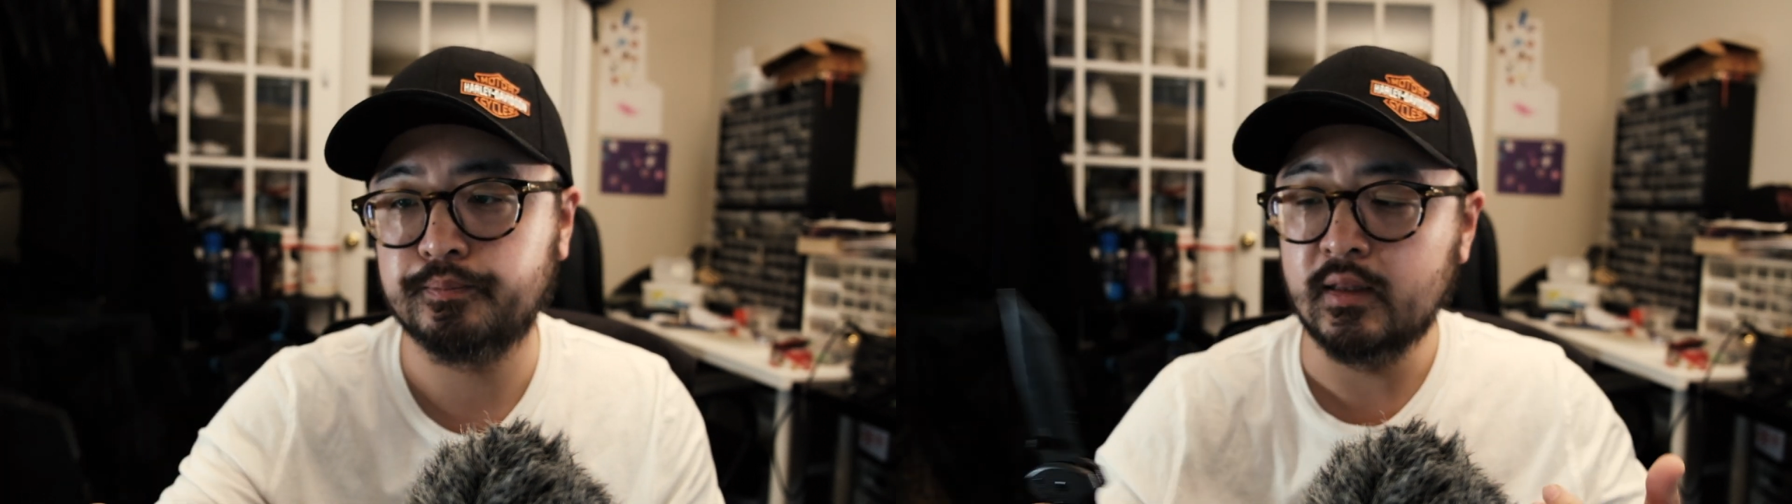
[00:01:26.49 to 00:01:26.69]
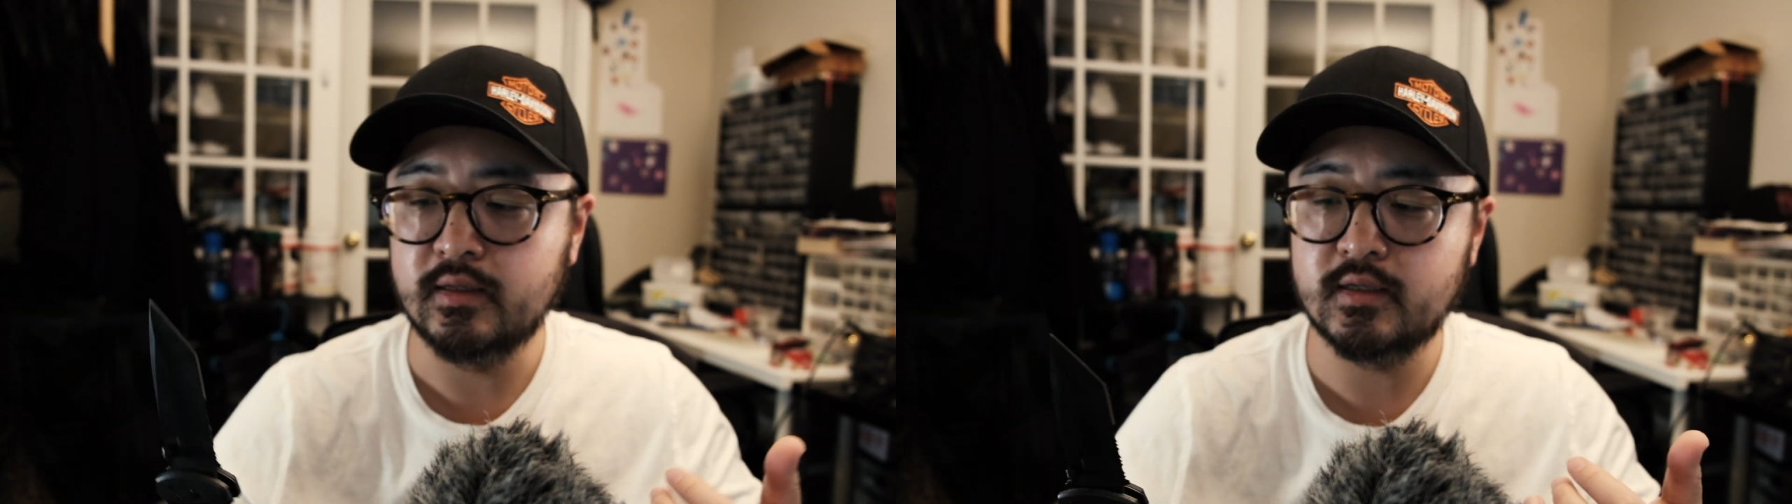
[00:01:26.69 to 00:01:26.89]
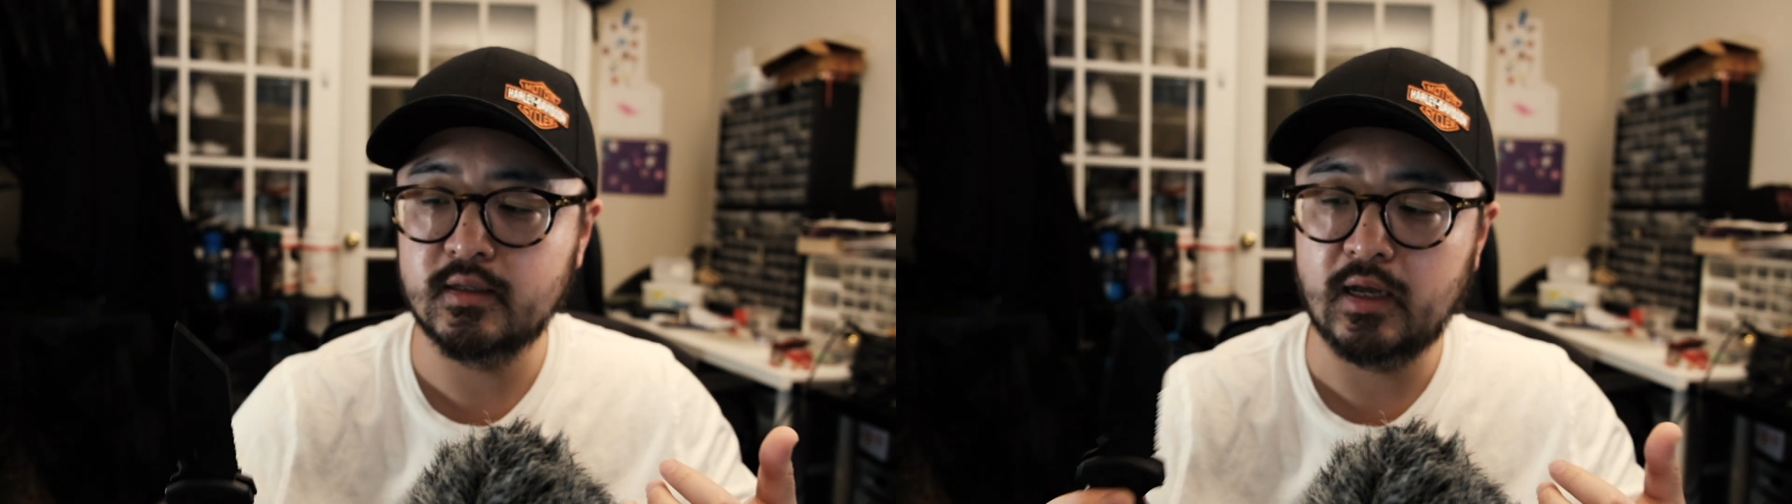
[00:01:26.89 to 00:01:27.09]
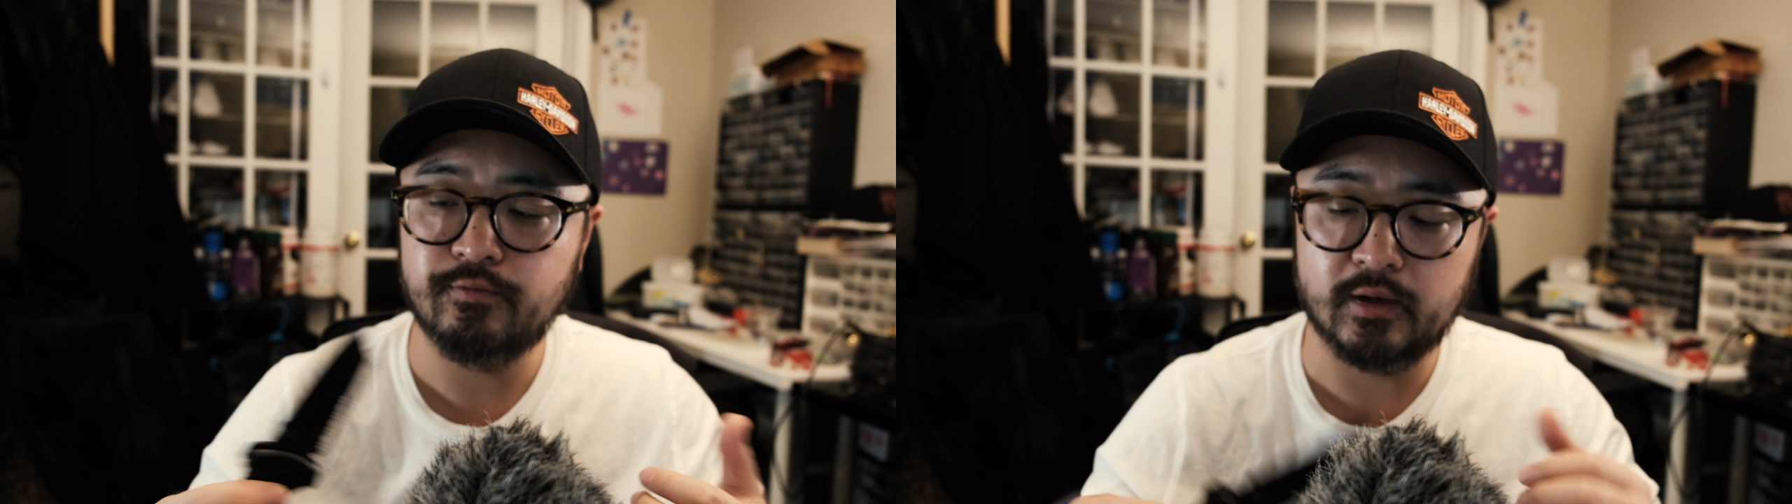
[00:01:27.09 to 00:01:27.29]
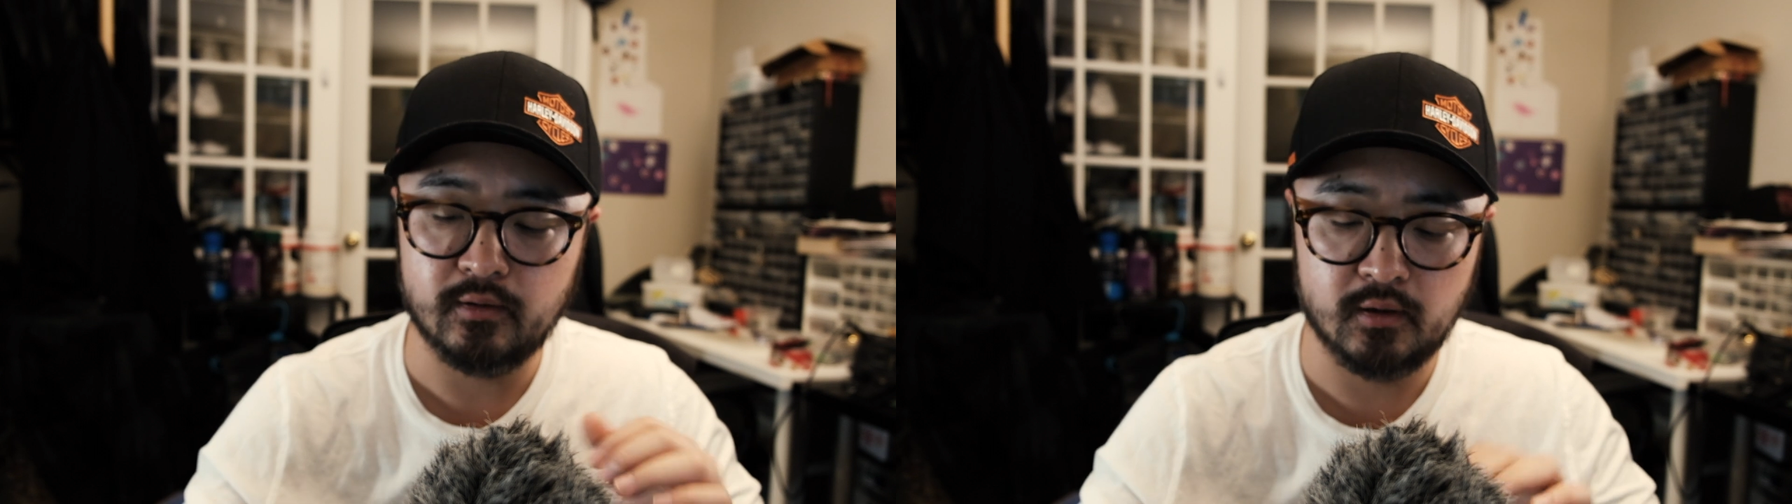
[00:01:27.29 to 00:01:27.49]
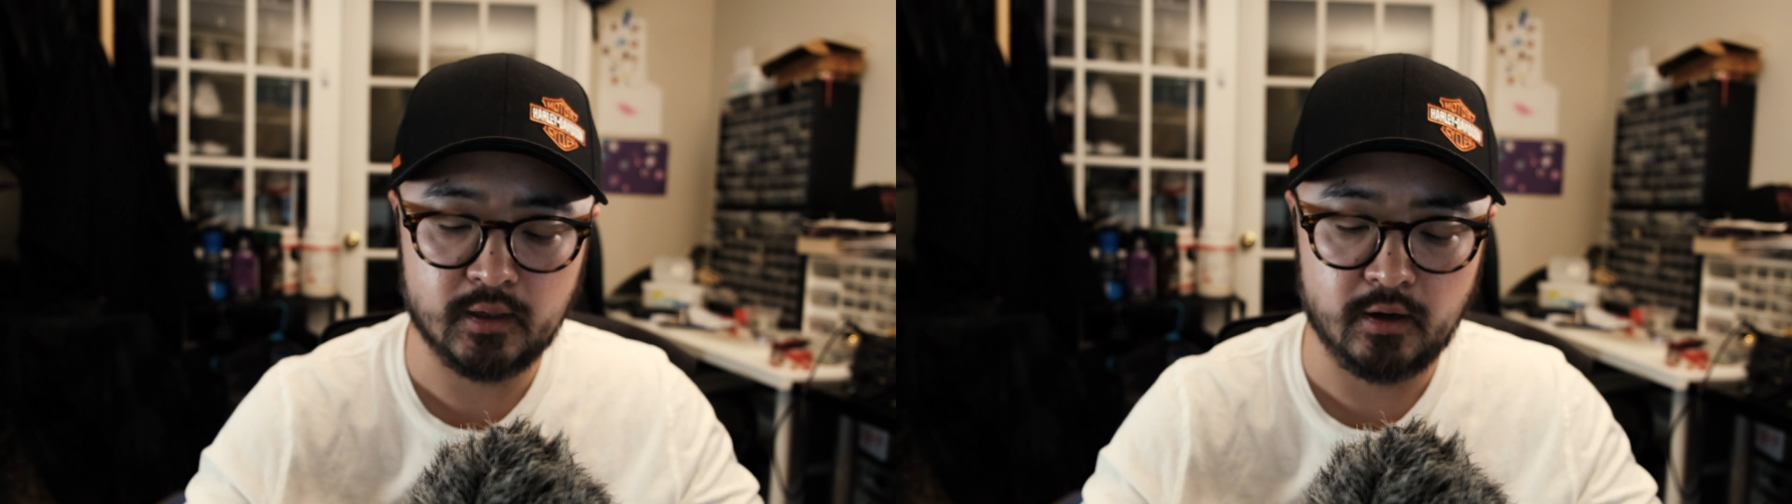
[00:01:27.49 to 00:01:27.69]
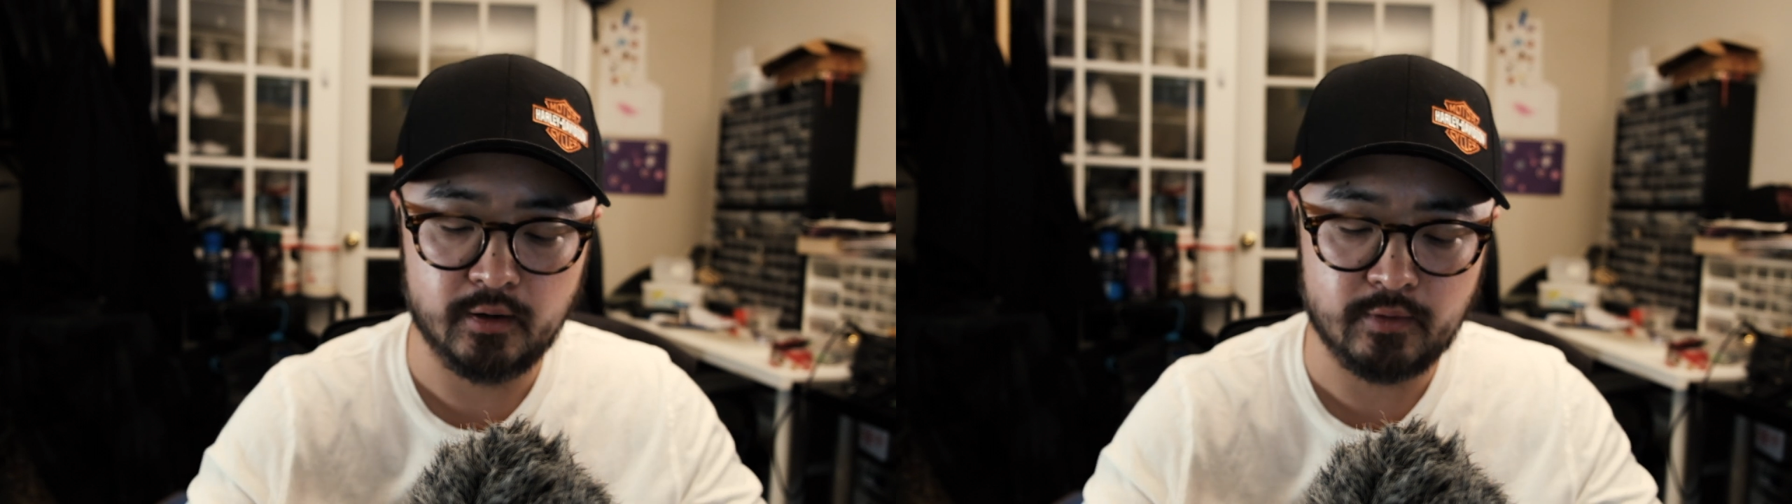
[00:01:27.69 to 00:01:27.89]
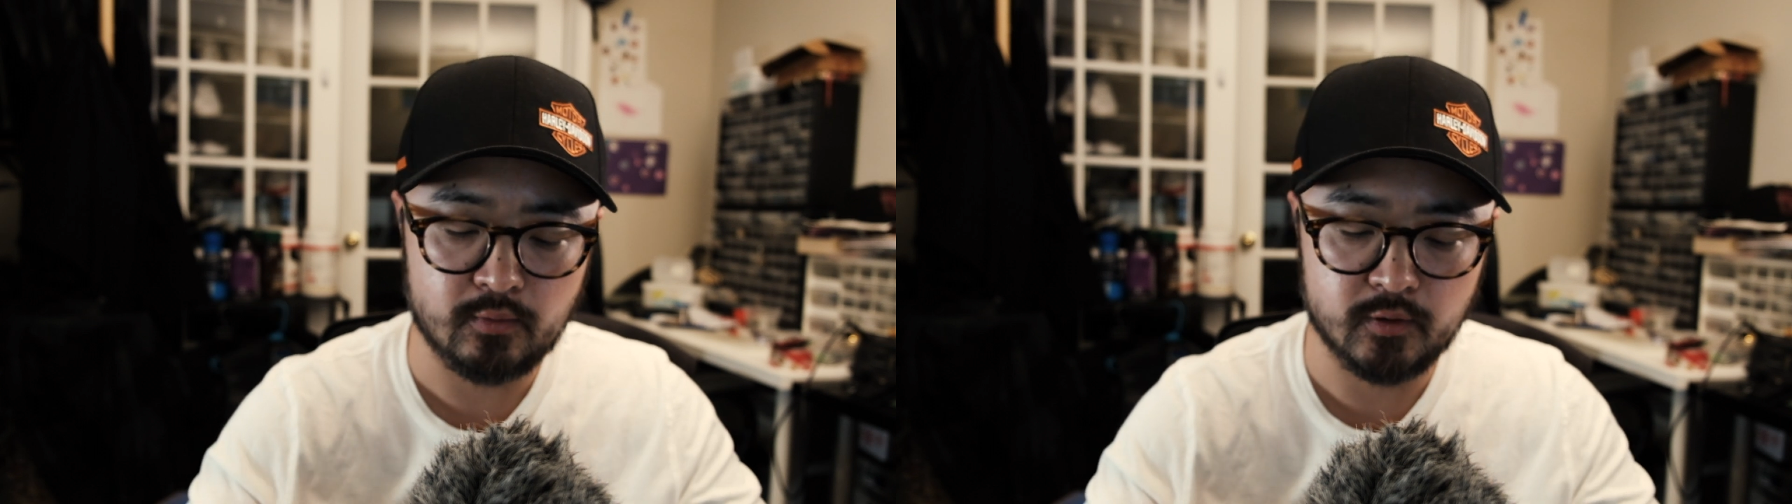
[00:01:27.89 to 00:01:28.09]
This is a knife I'll carry around